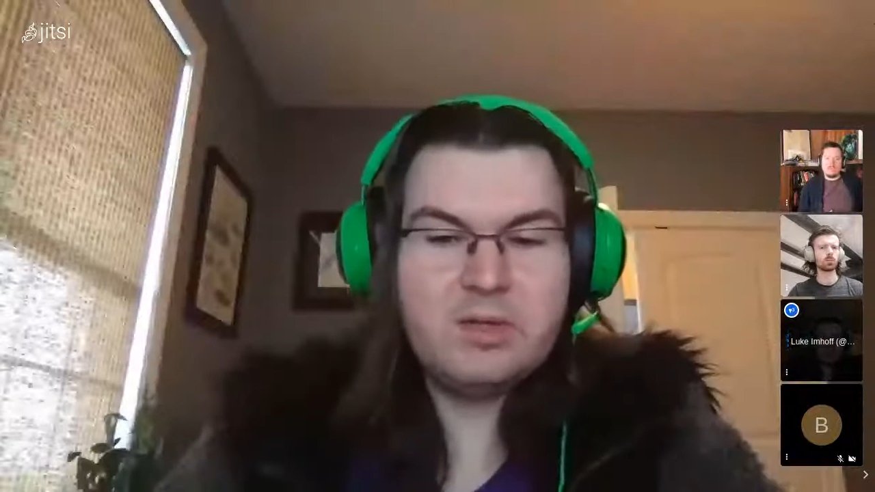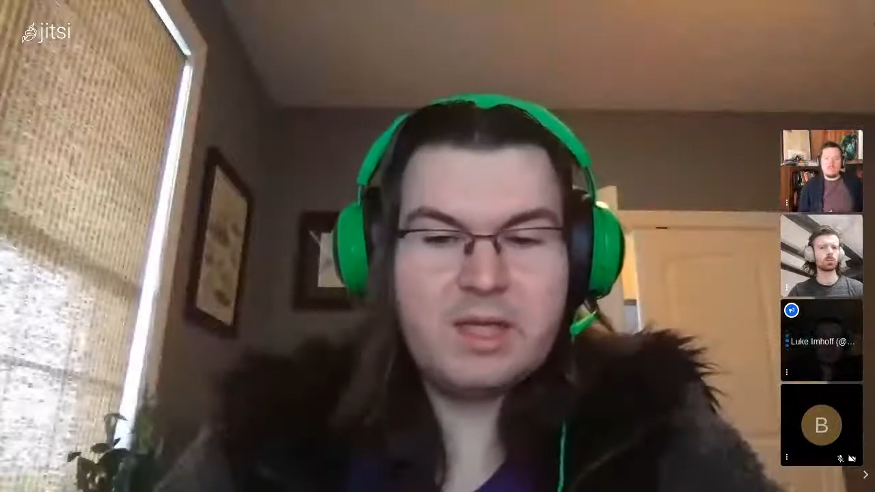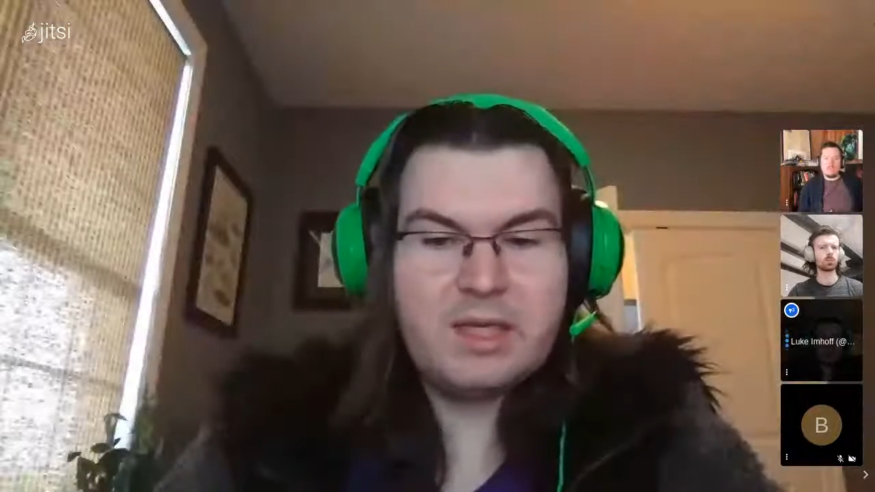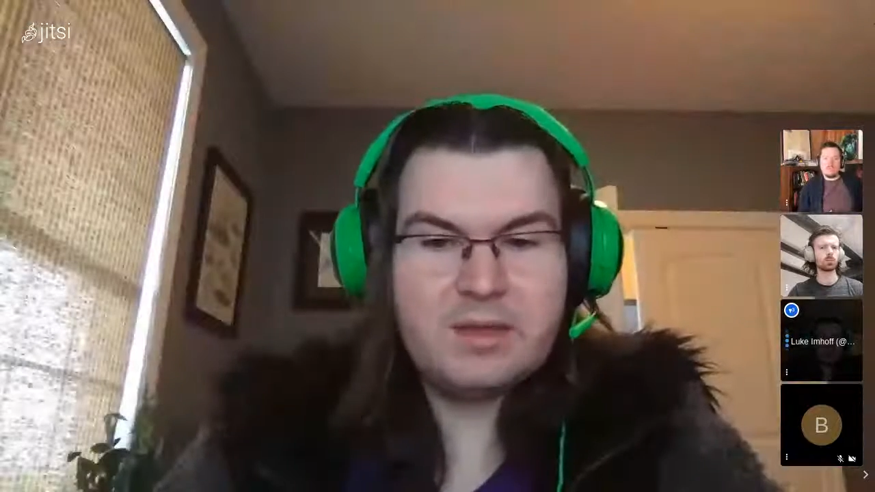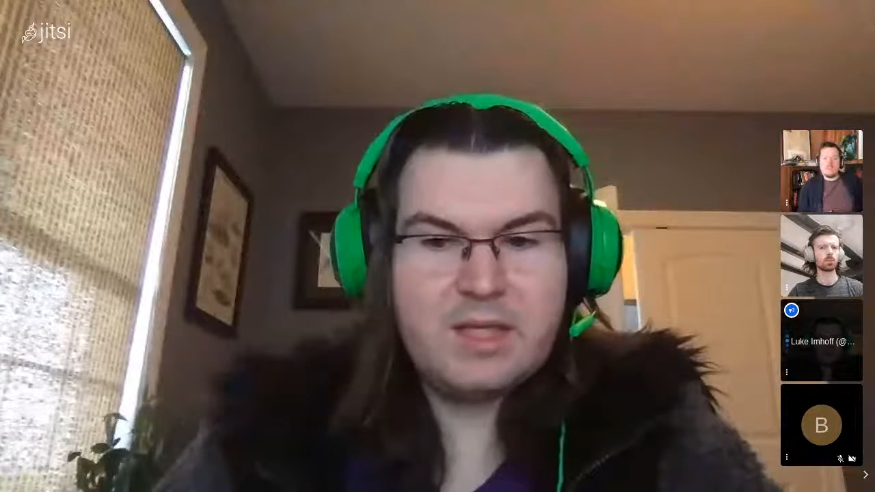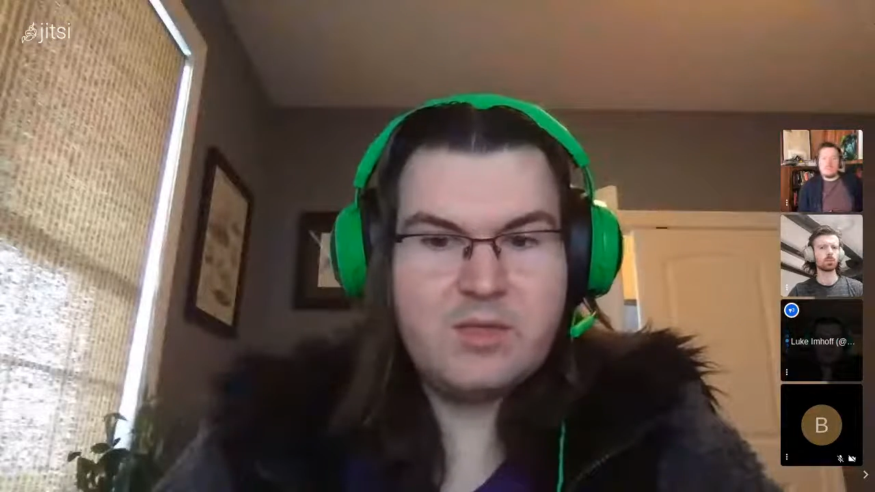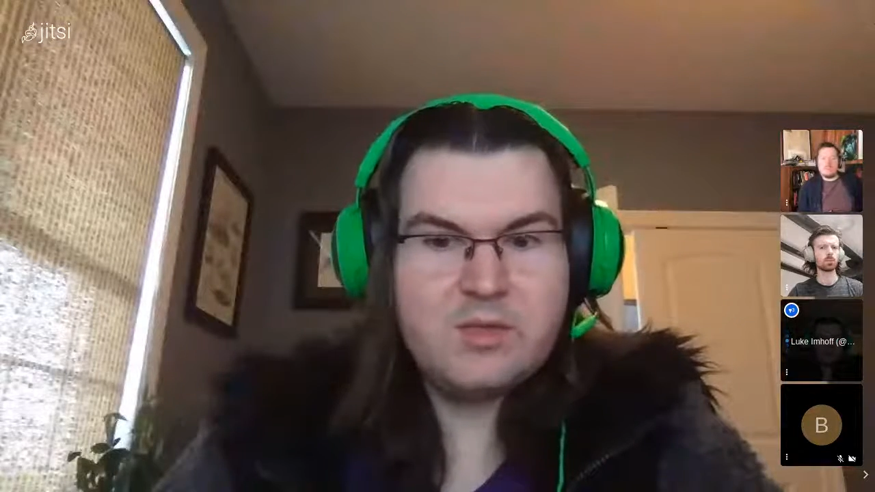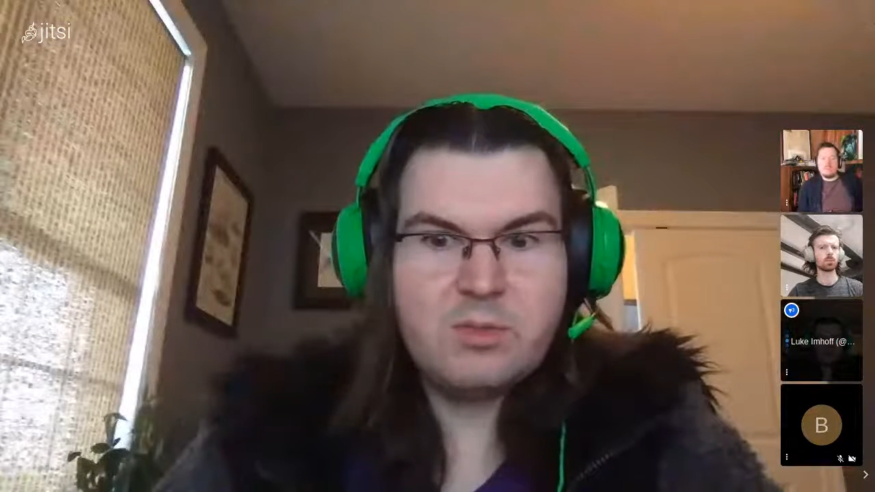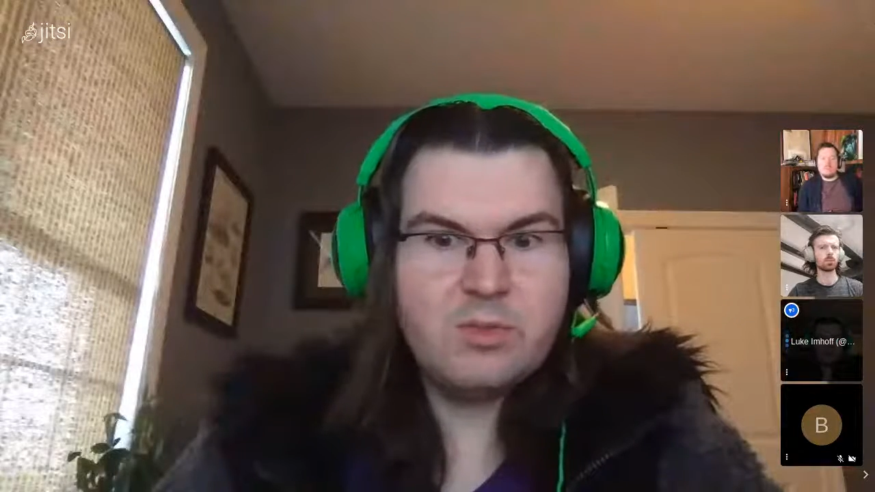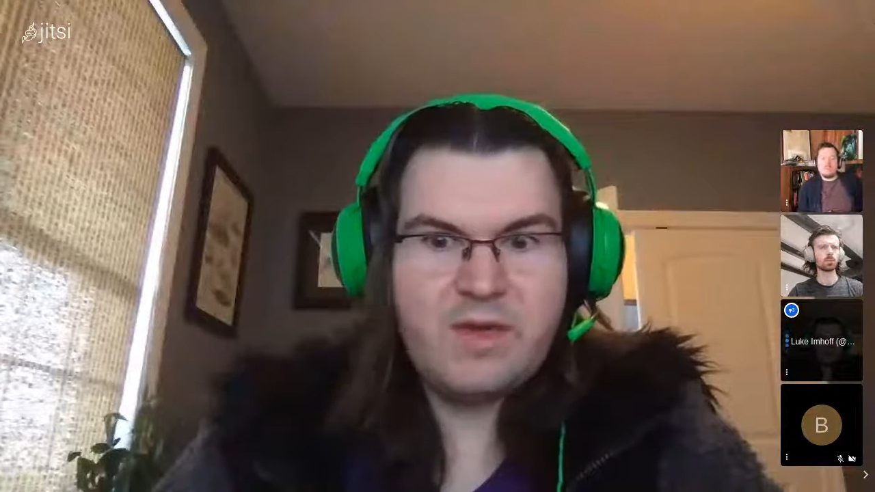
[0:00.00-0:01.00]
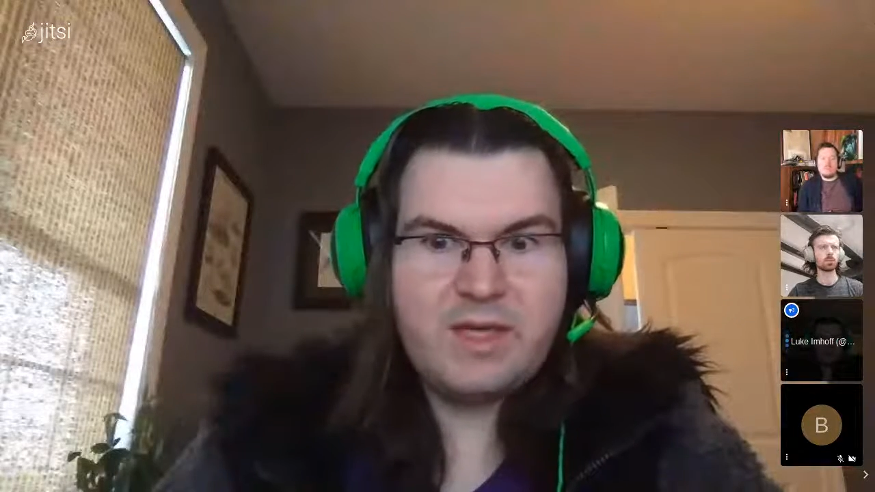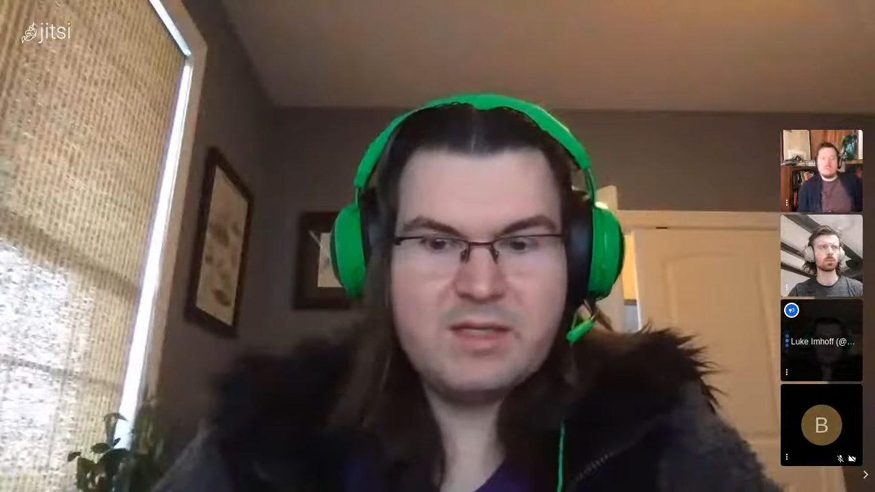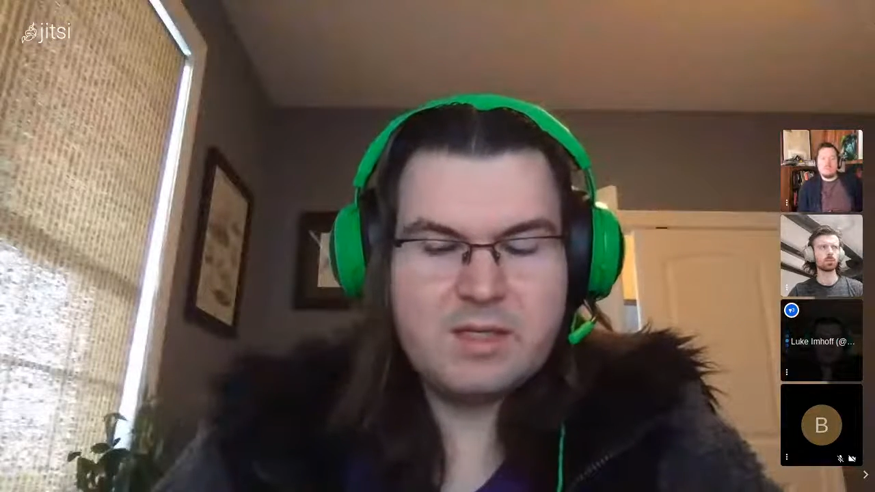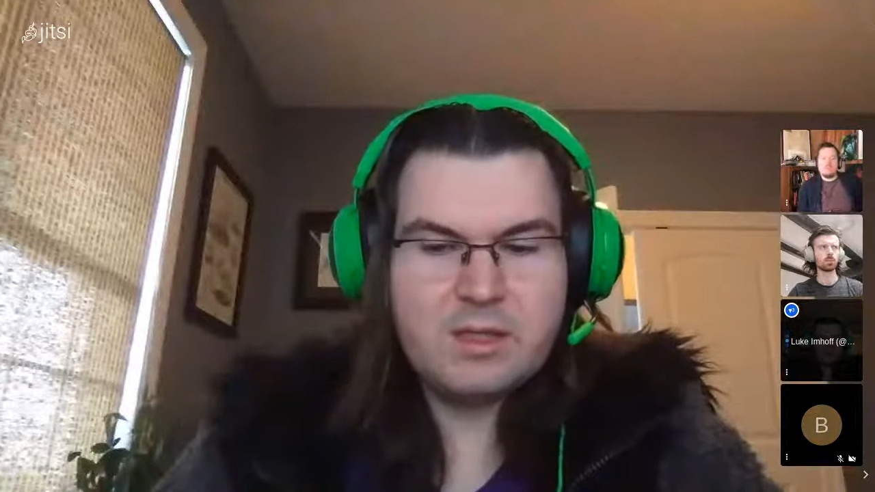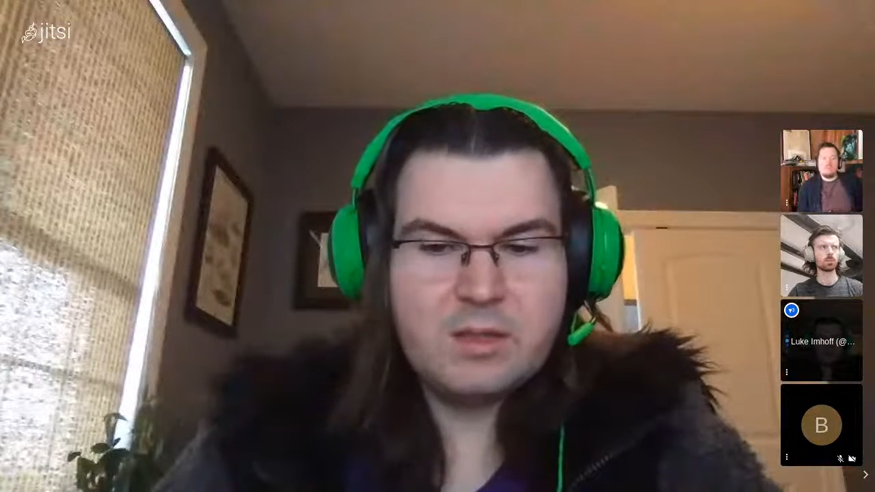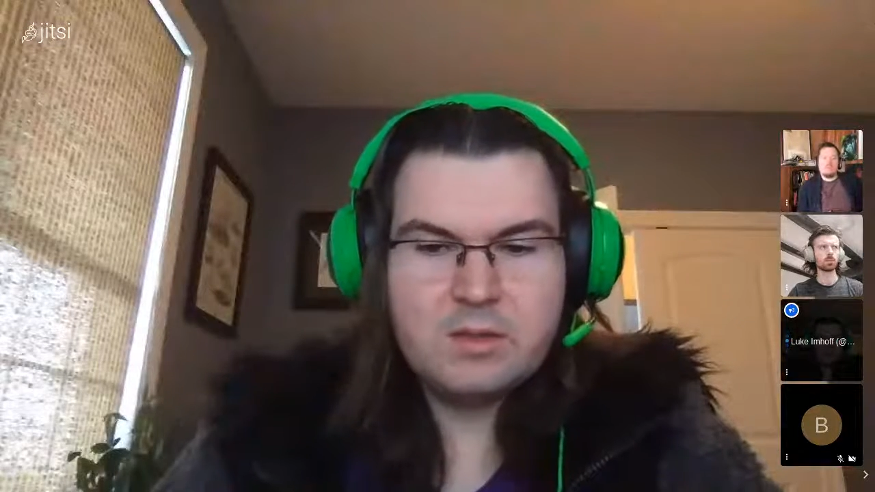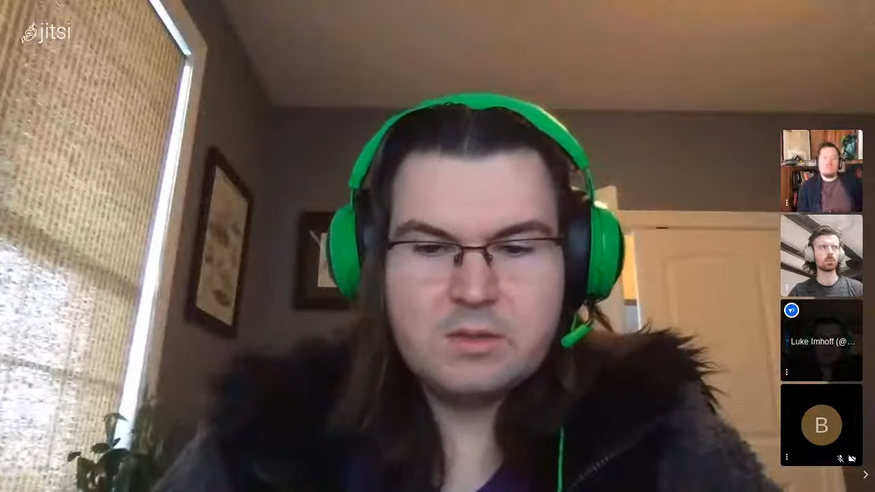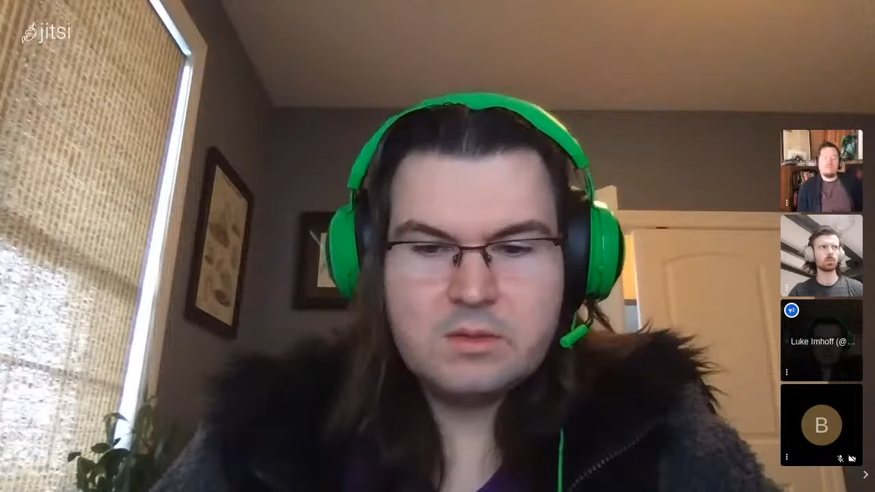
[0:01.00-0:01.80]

Like they use normal Vec still.